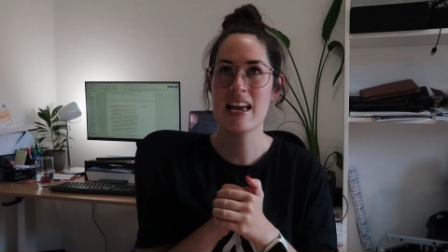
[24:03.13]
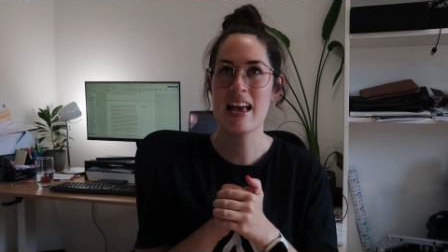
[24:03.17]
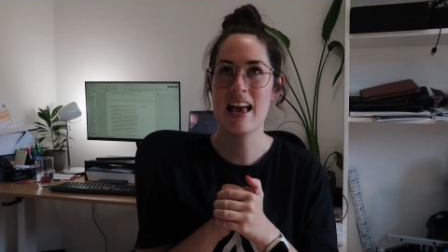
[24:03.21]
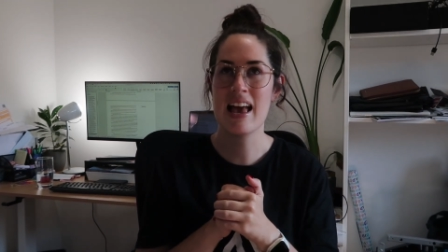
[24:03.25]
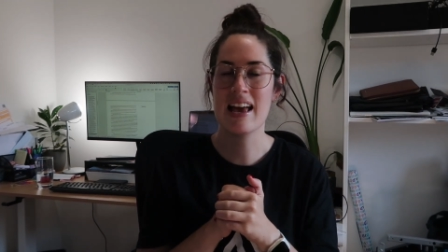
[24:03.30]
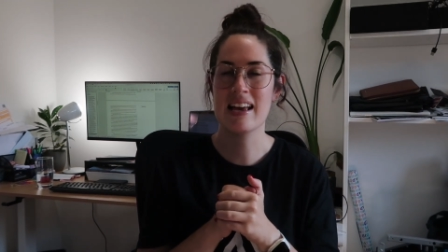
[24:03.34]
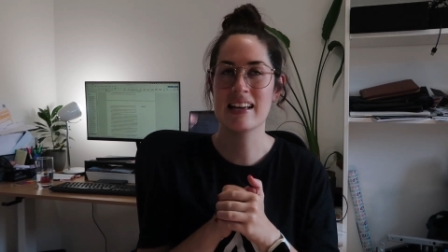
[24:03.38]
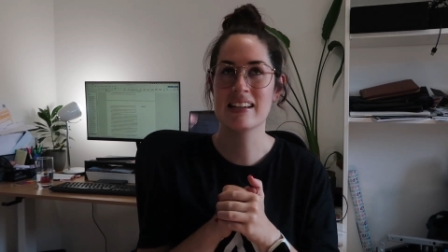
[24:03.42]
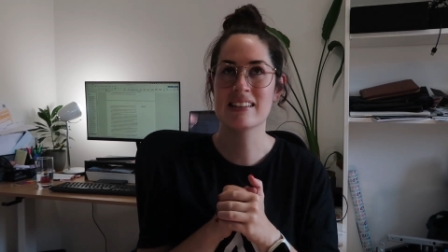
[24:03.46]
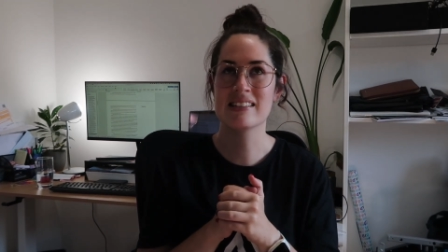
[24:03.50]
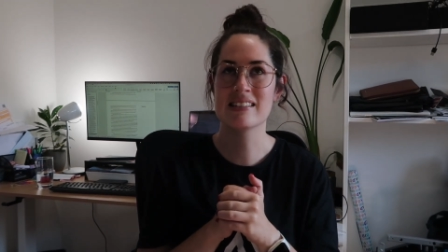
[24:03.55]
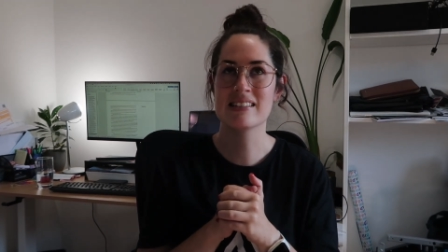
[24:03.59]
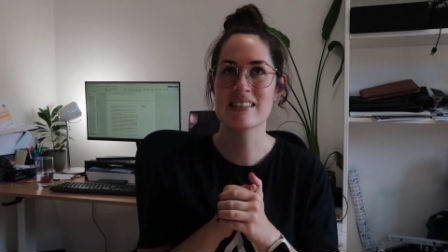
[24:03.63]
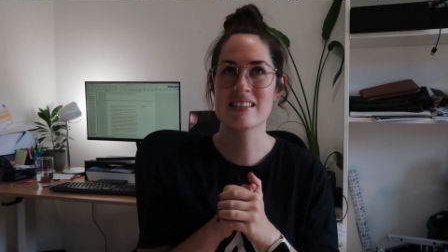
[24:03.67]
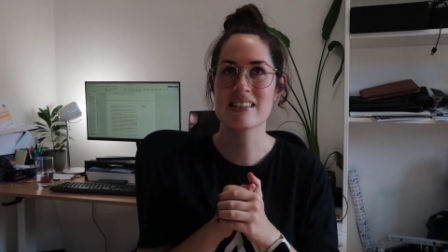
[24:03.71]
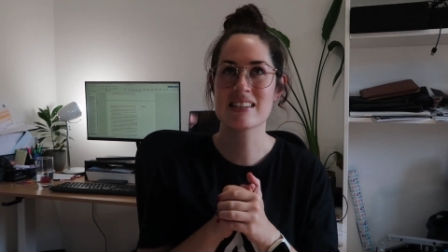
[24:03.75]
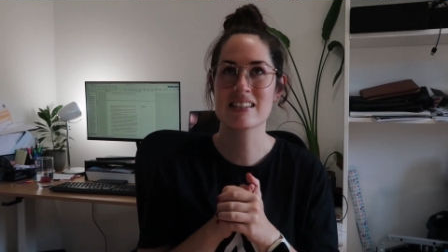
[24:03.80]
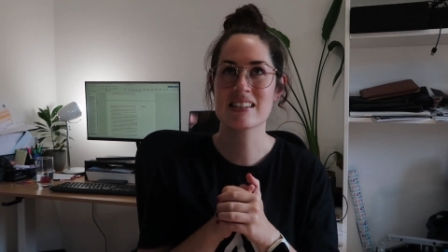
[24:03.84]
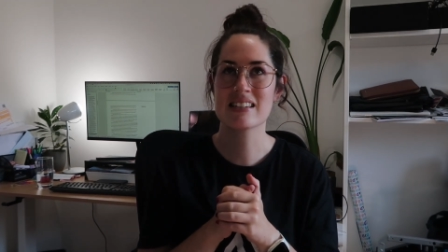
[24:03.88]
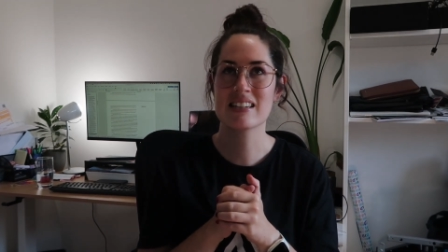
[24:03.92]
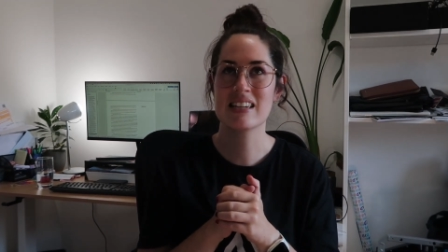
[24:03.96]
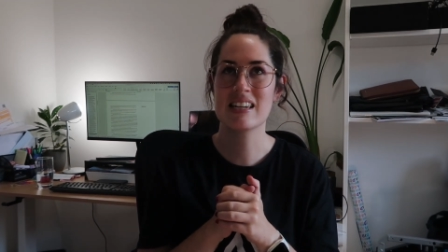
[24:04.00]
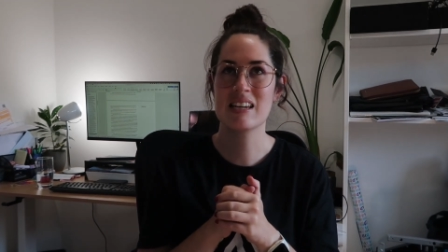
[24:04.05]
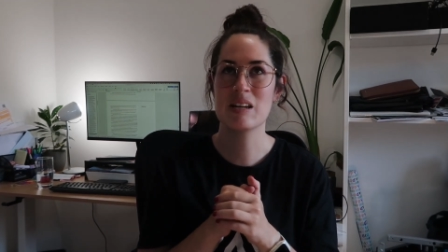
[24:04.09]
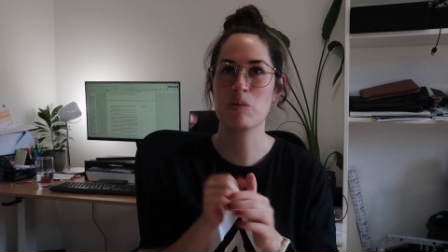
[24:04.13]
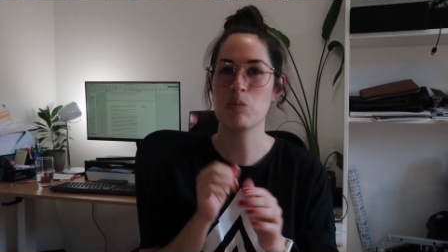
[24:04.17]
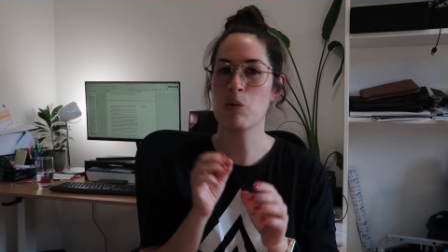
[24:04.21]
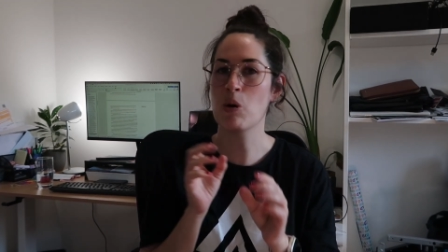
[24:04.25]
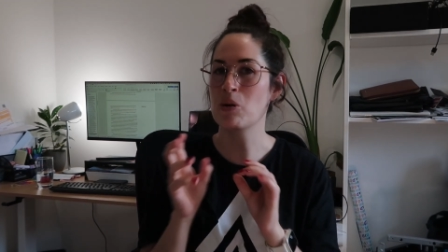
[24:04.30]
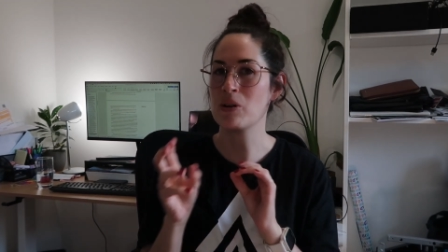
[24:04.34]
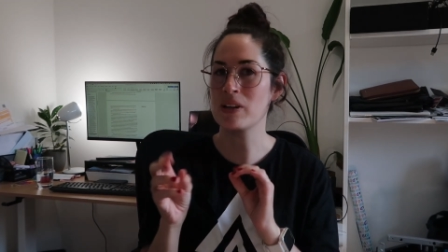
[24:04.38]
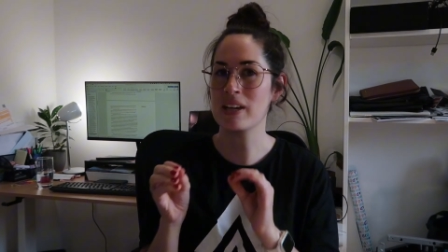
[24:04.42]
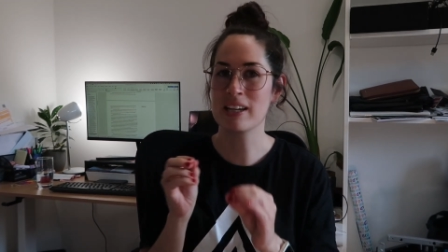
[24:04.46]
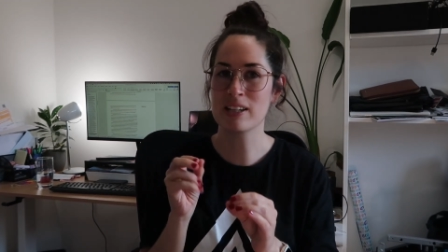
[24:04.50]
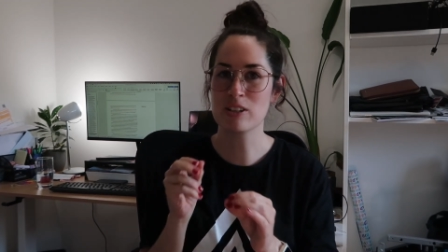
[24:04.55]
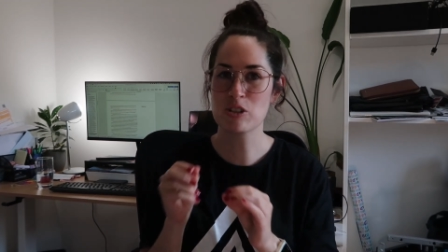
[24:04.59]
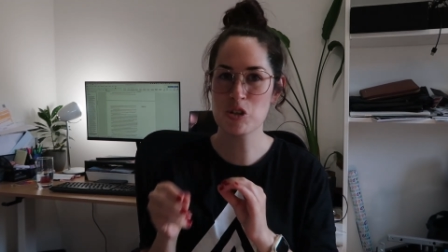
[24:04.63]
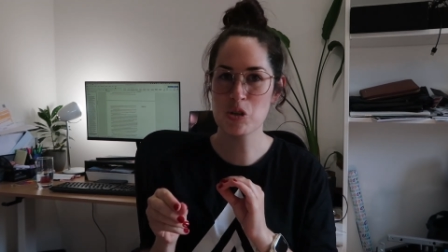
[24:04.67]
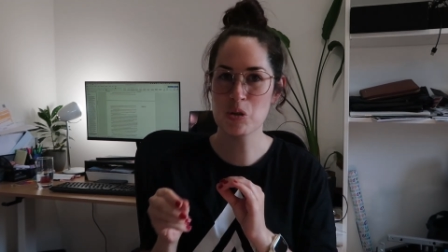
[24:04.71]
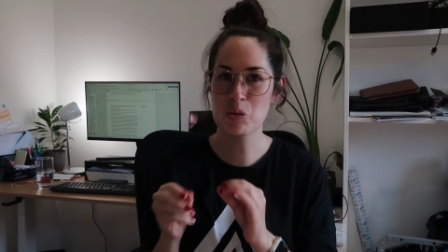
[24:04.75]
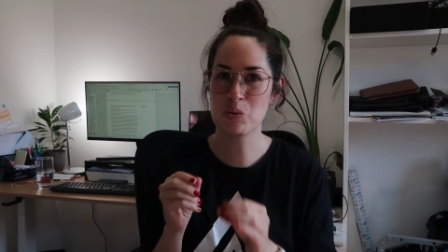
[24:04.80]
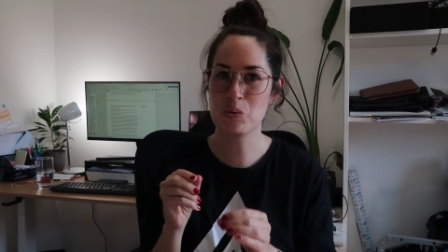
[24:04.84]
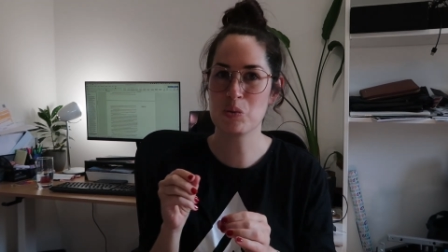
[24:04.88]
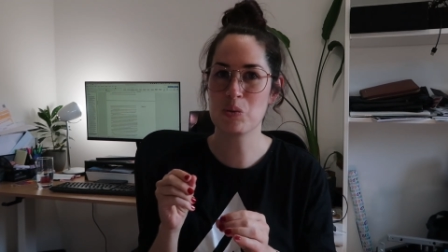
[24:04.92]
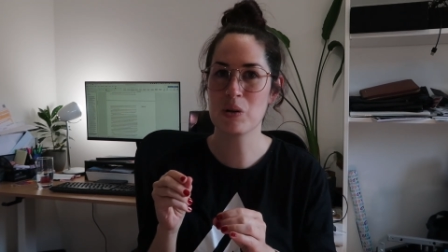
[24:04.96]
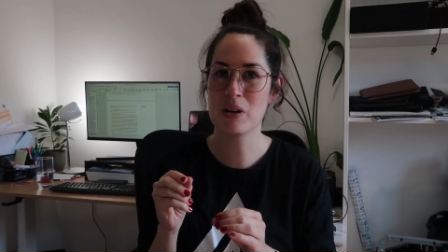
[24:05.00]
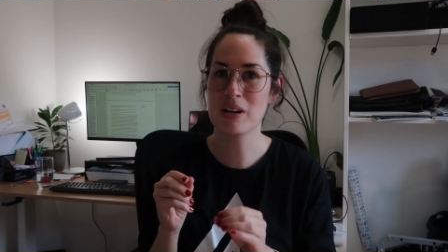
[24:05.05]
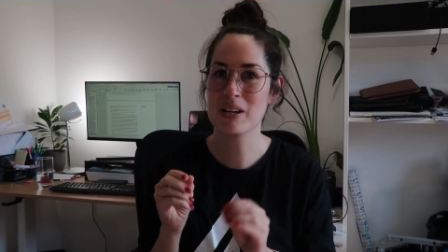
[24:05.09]
and it won't get
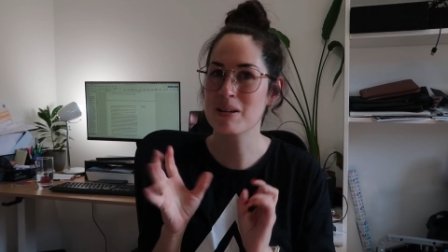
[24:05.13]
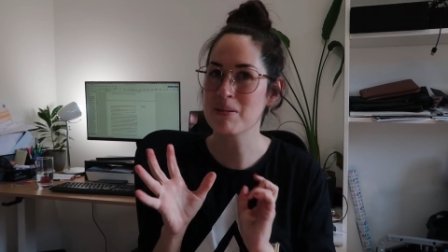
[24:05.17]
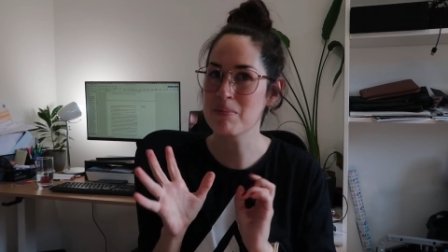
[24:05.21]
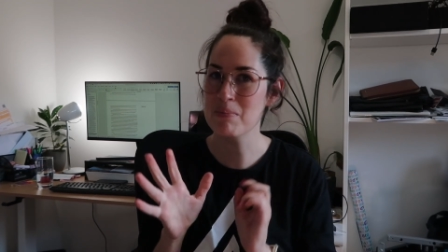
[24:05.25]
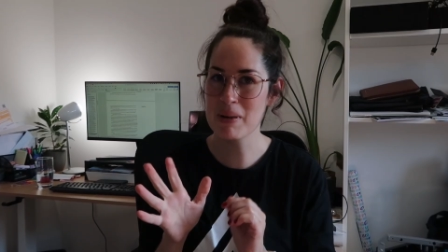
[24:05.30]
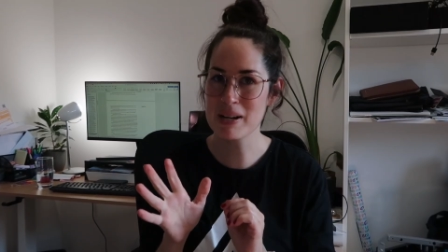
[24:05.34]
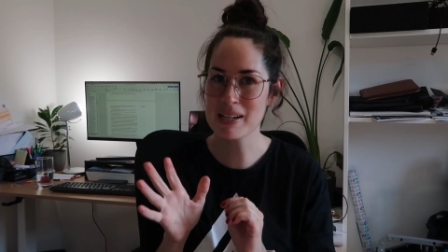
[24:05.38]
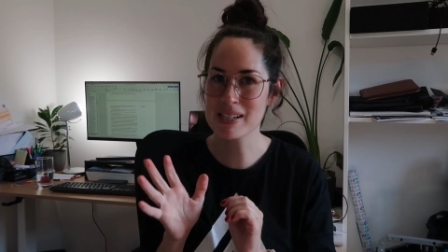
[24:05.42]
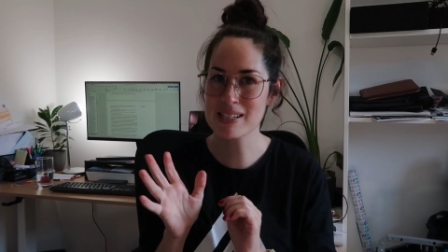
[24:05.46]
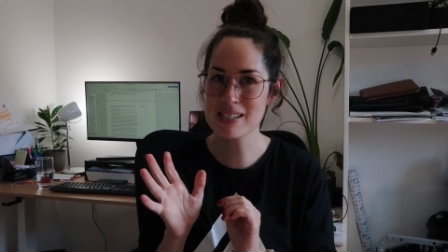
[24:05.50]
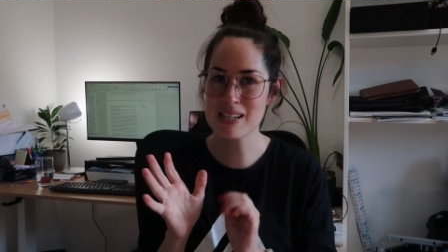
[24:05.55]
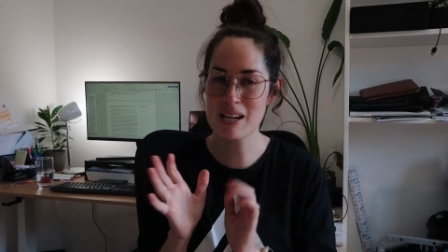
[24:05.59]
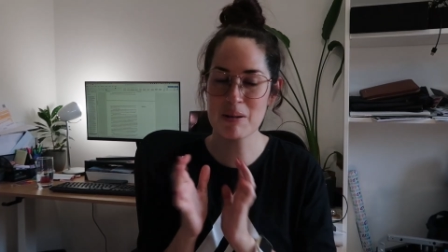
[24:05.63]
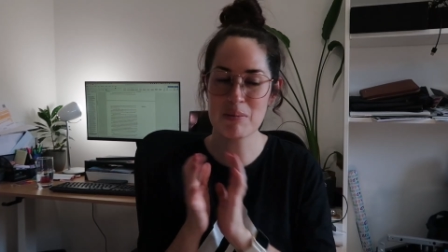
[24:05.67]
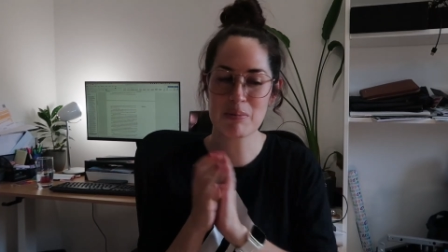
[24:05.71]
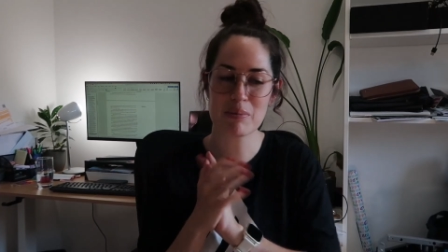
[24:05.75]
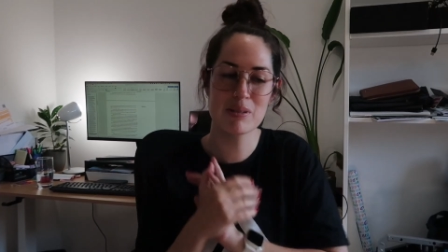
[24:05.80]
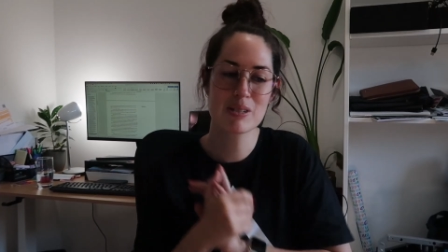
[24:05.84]
too mucked up.